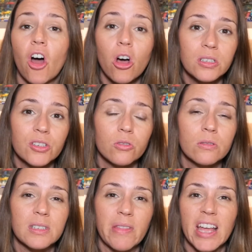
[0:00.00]

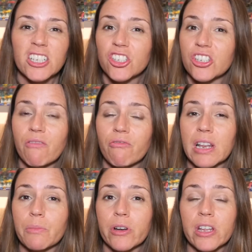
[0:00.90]
hostels and they're
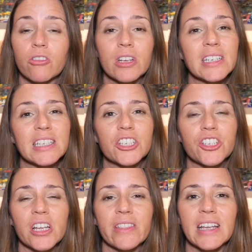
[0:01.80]
generally pretty good condition.